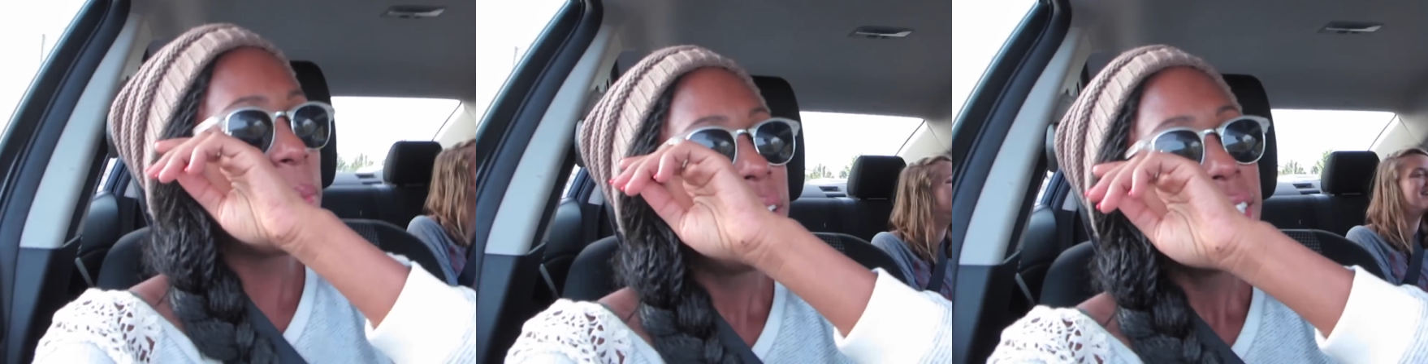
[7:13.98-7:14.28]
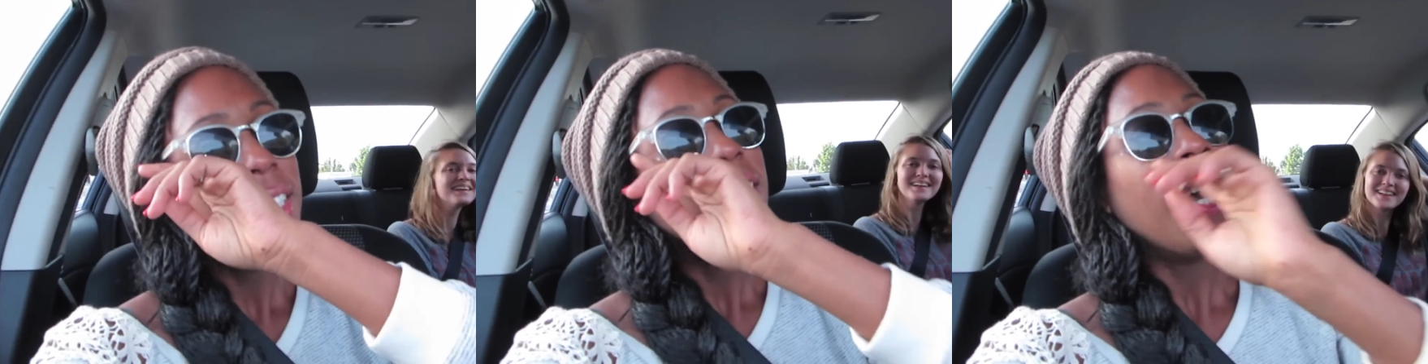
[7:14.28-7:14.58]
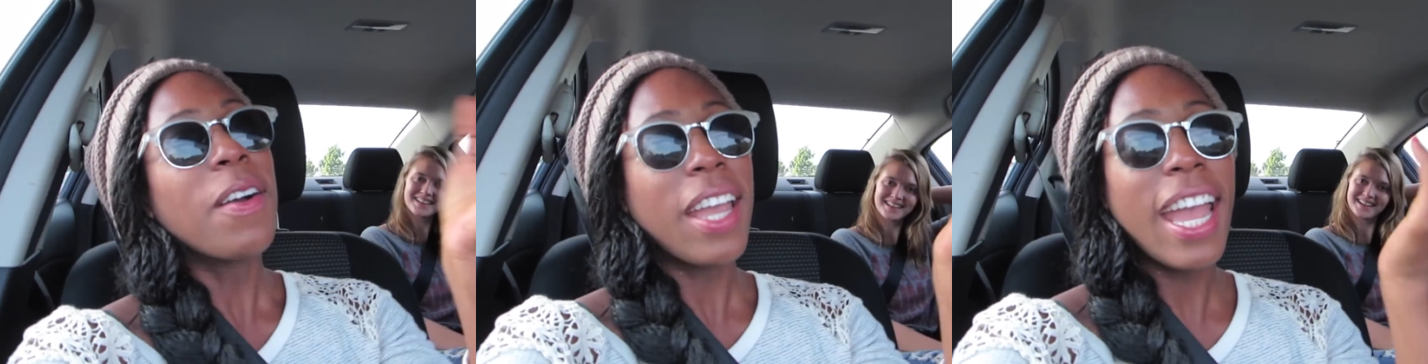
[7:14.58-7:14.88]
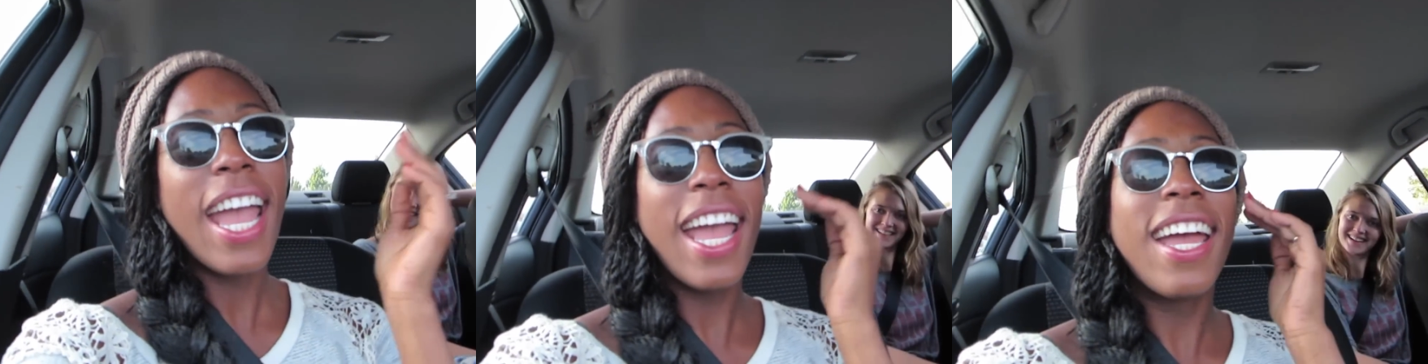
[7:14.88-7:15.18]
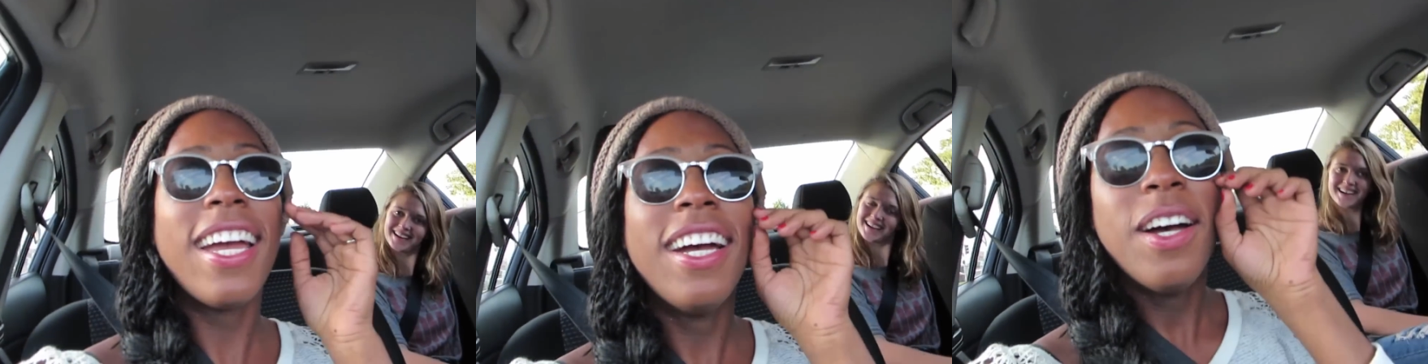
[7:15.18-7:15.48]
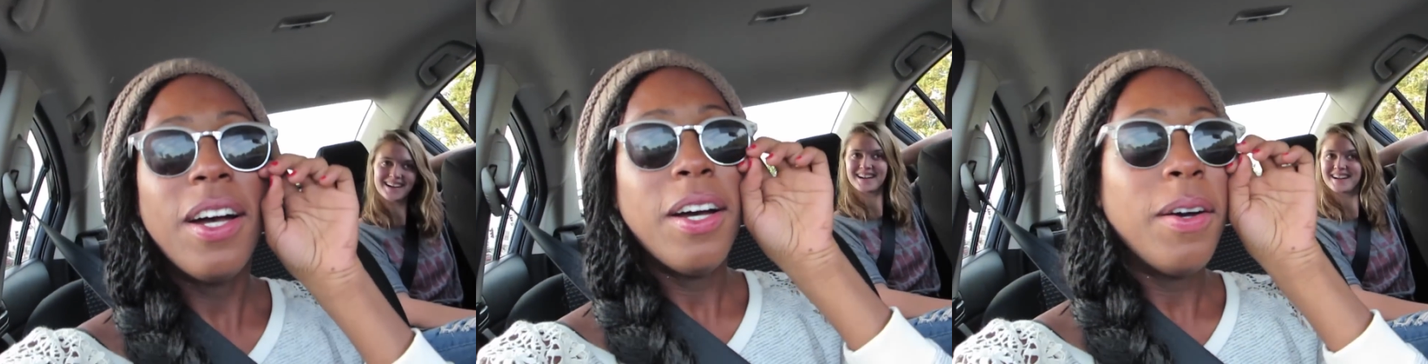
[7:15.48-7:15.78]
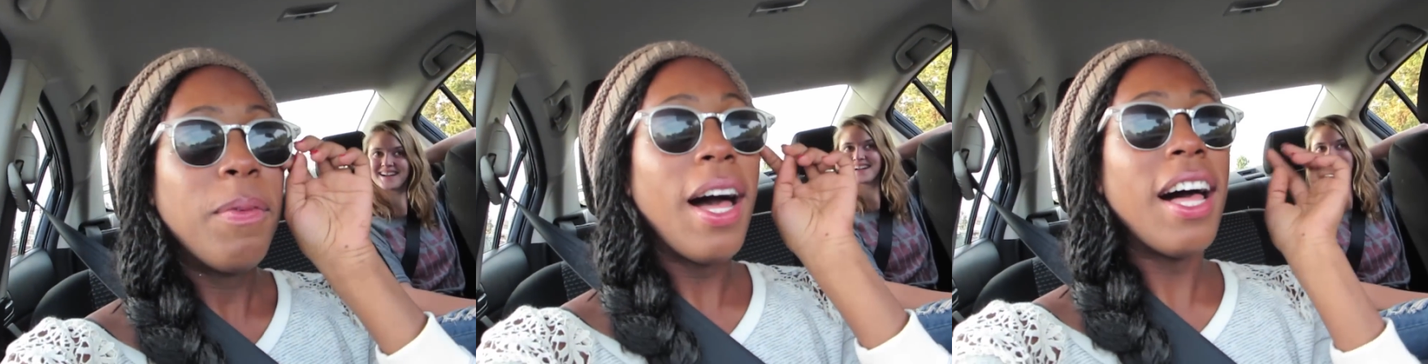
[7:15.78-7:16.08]
times you said that. Okay. I am apparently the
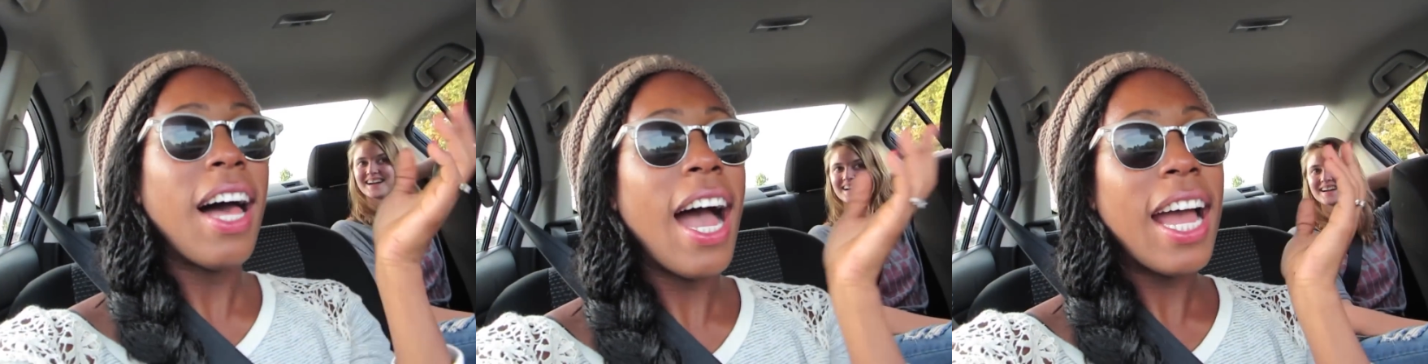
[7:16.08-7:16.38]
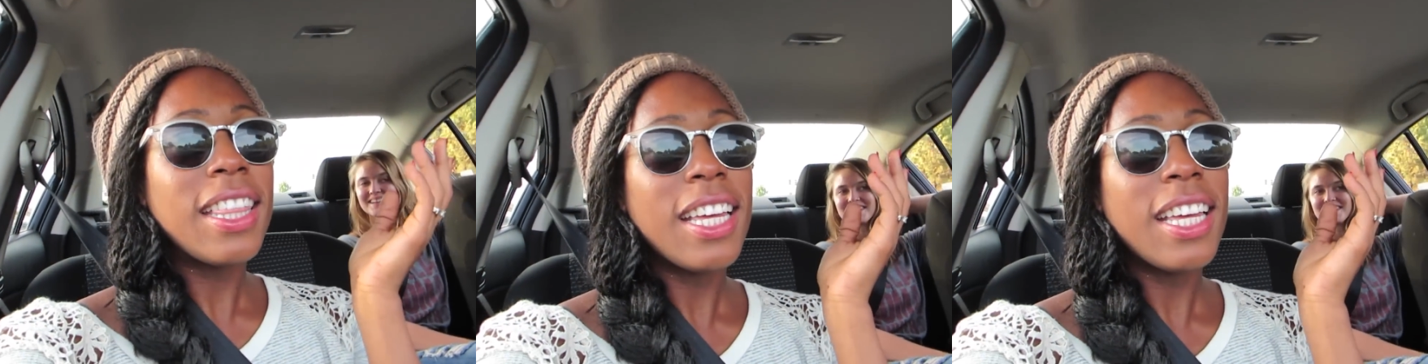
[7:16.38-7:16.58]
funniest person well, ever. Well, I